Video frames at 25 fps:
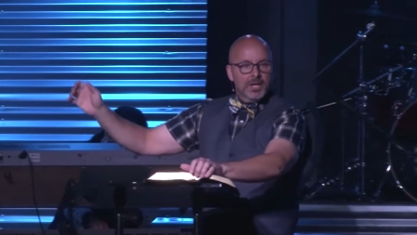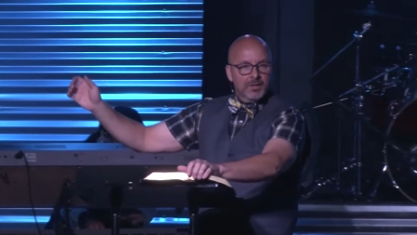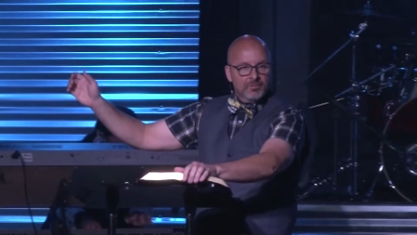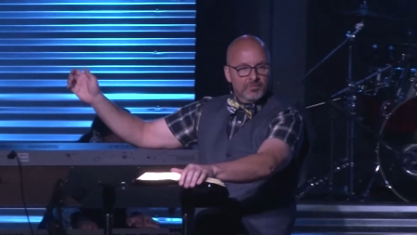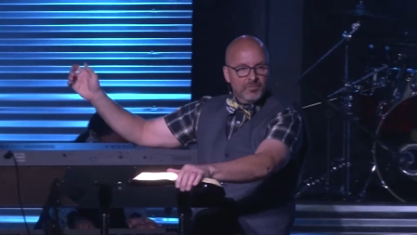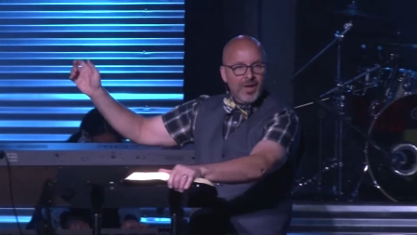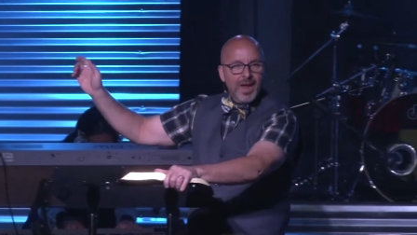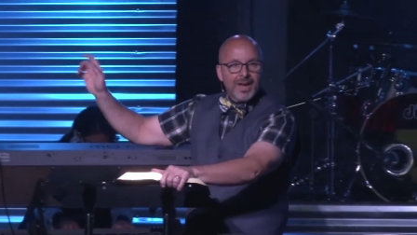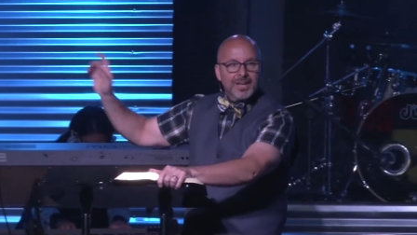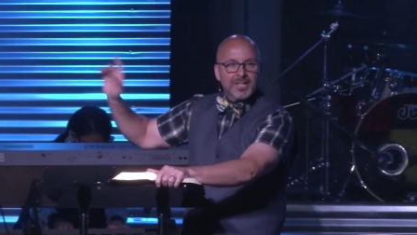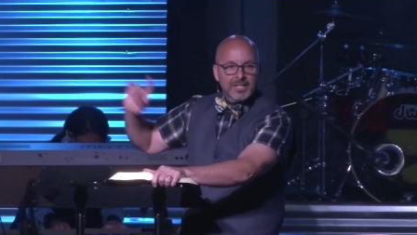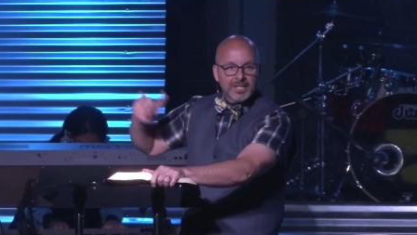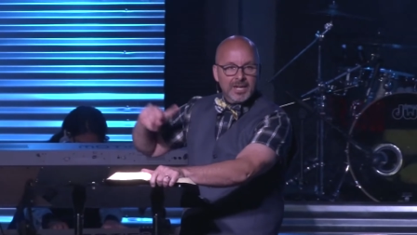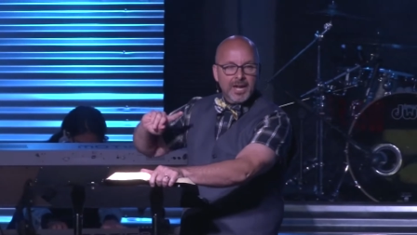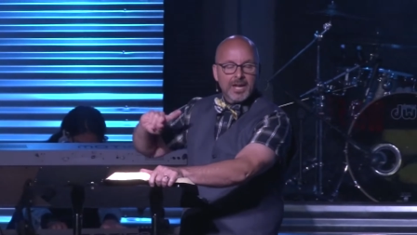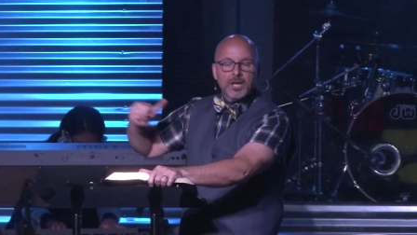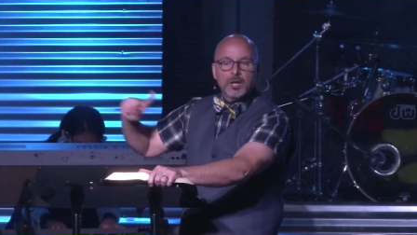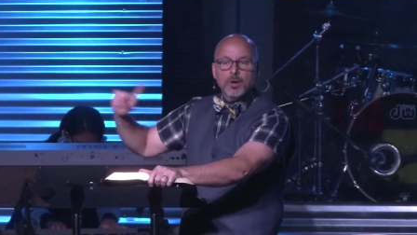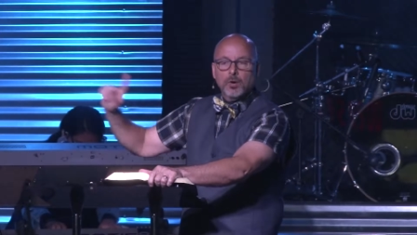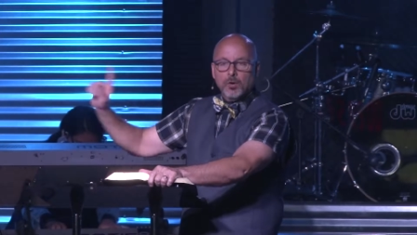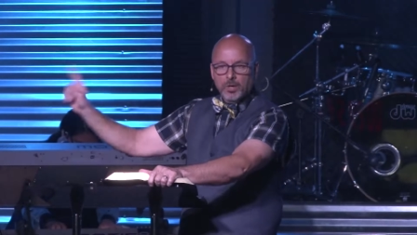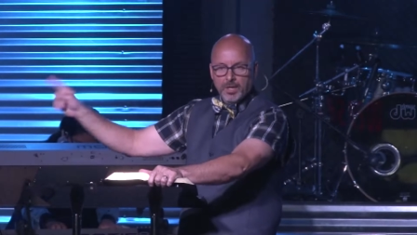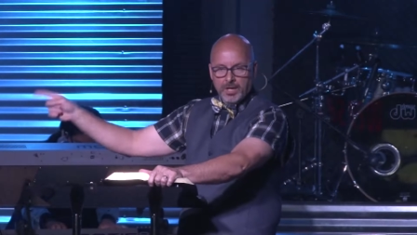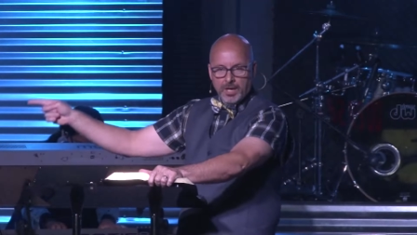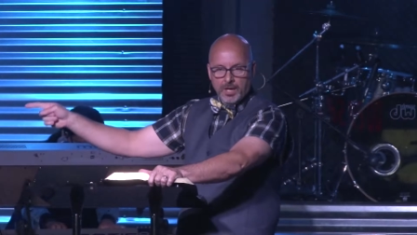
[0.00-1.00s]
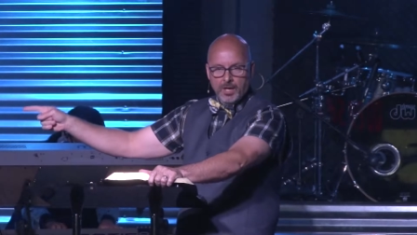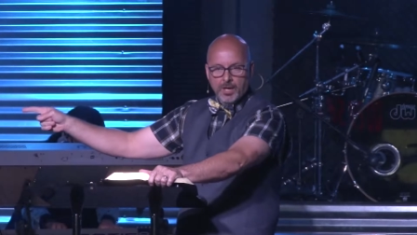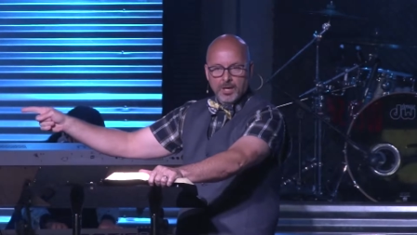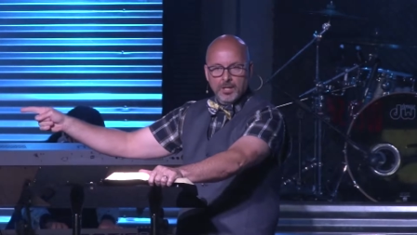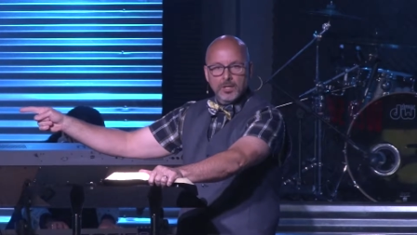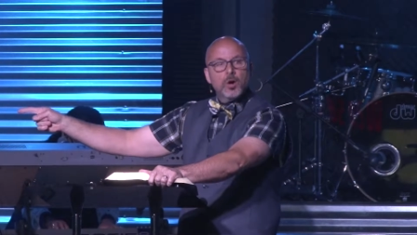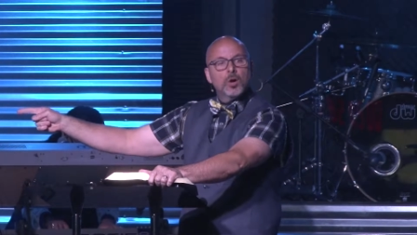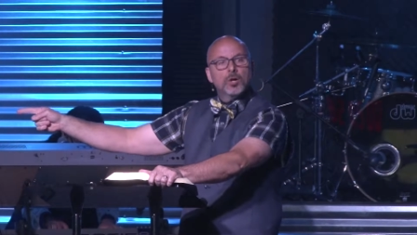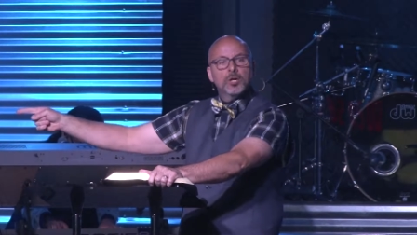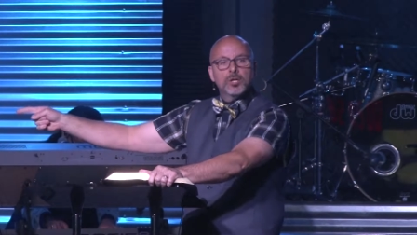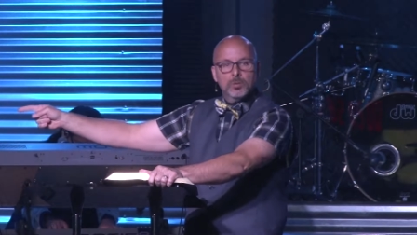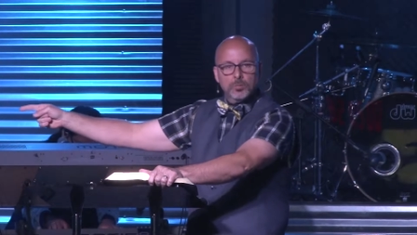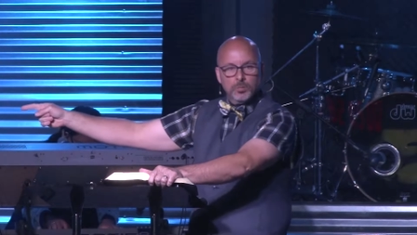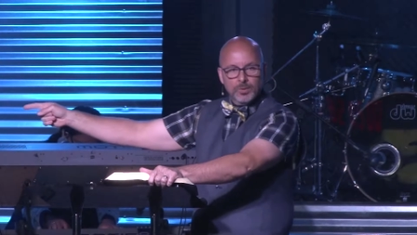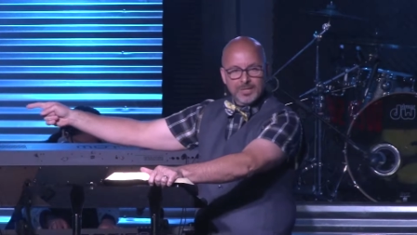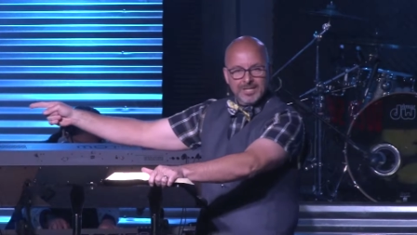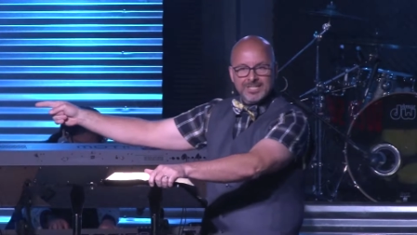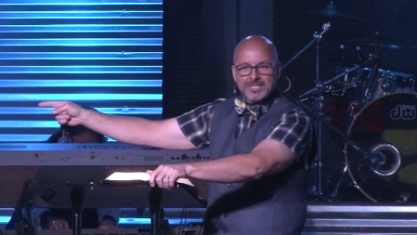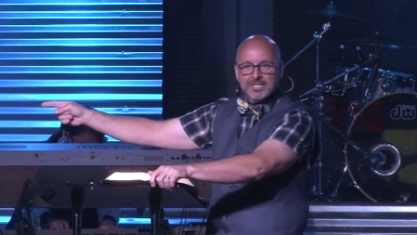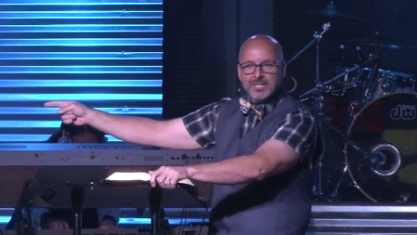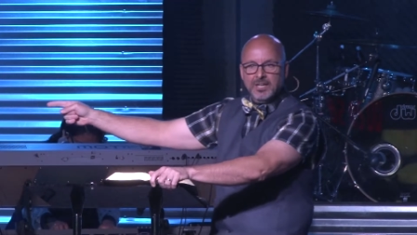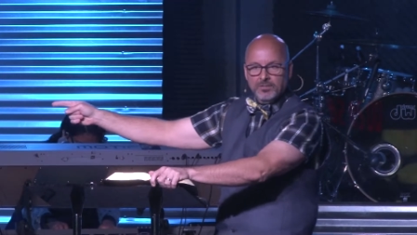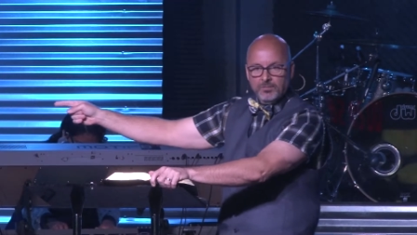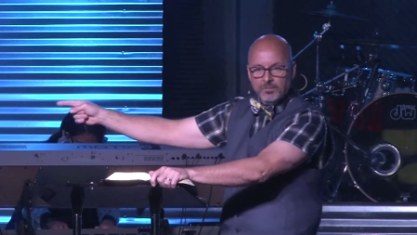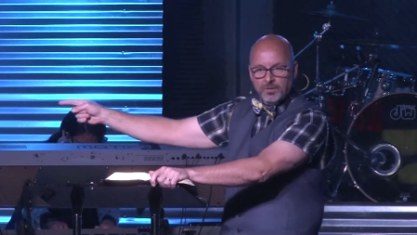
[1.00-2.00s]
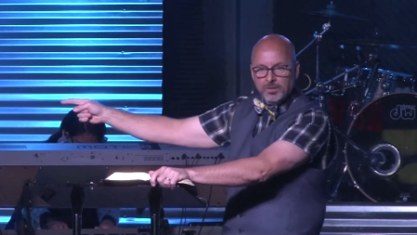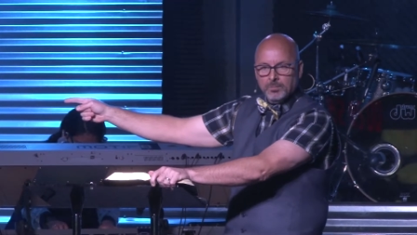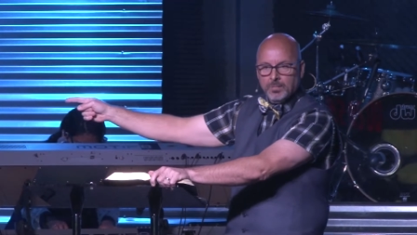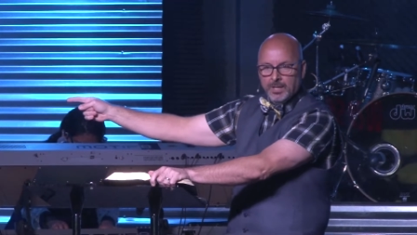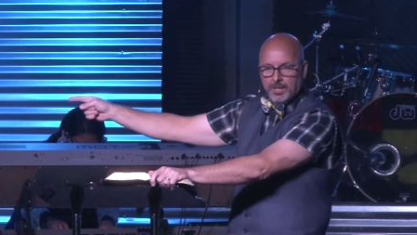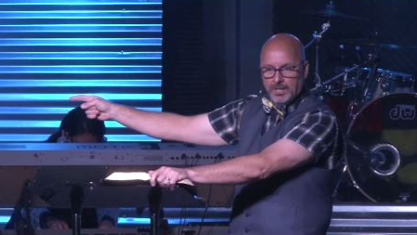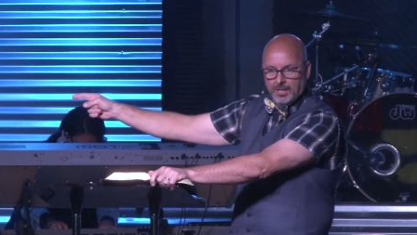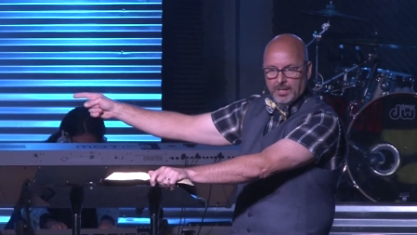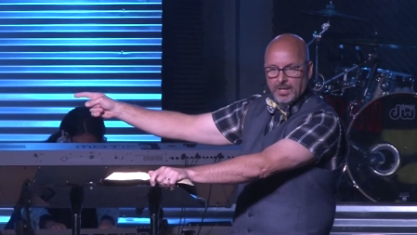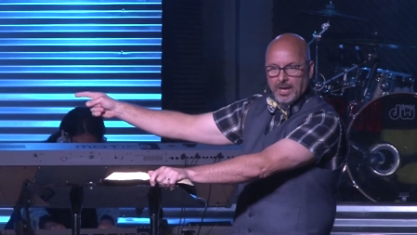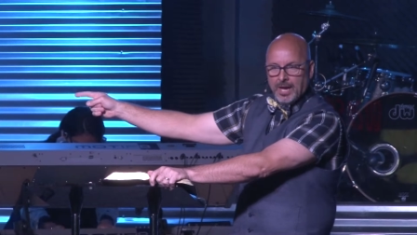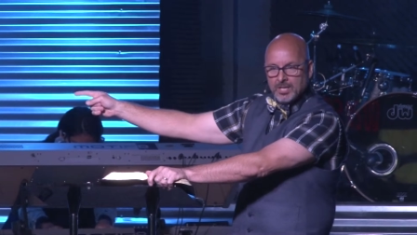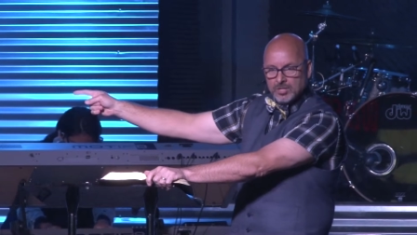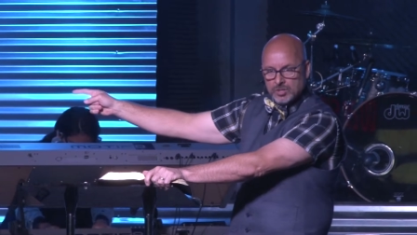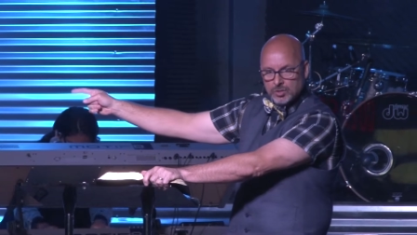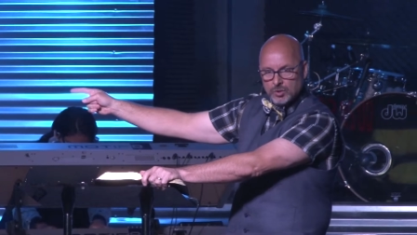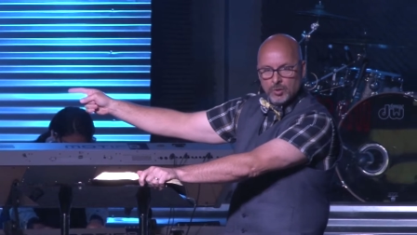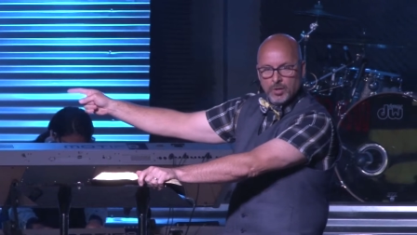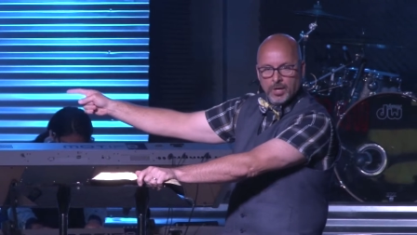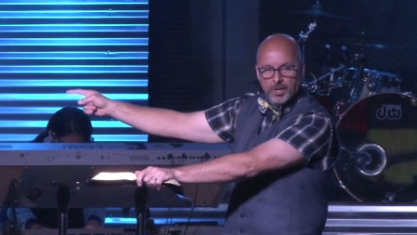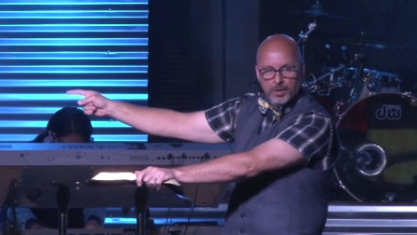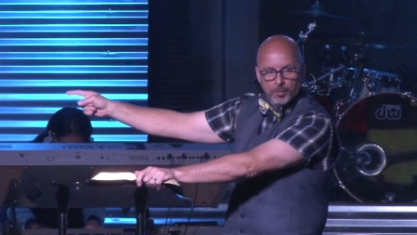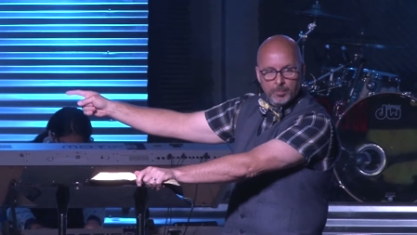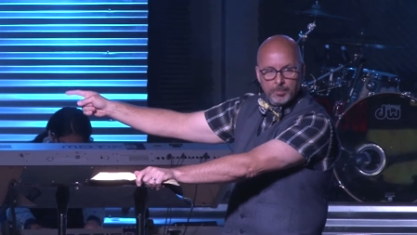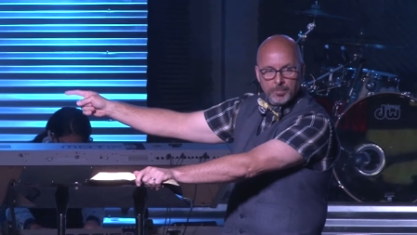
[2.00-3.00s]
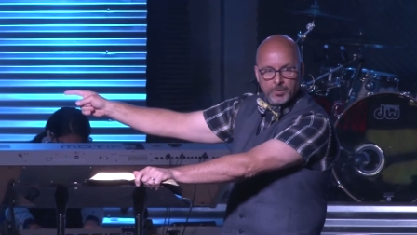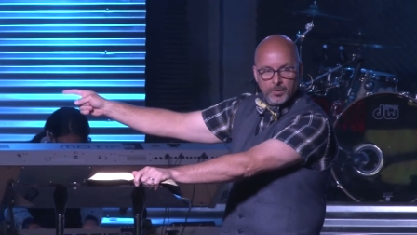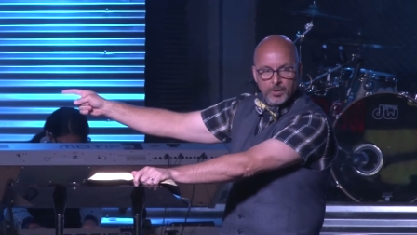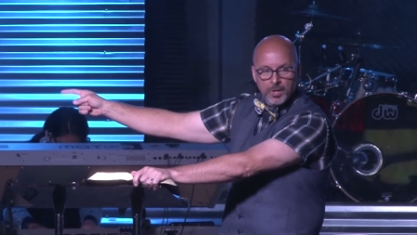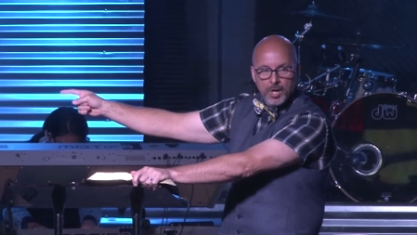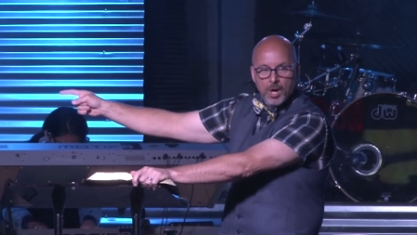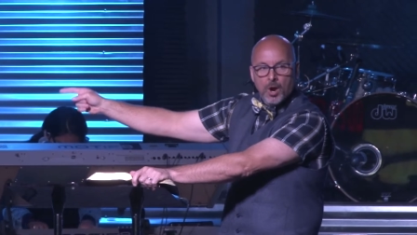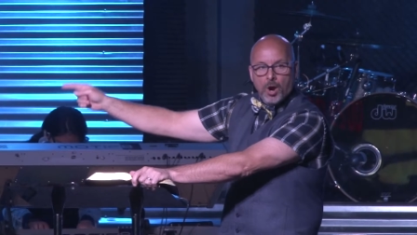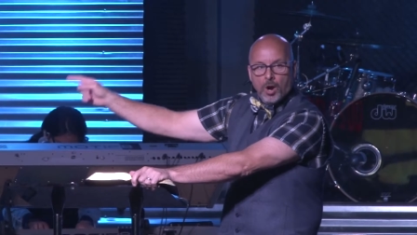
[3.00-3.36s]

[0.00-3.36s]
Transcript: In fact, can I go ahead? Are you receiving me as your helper?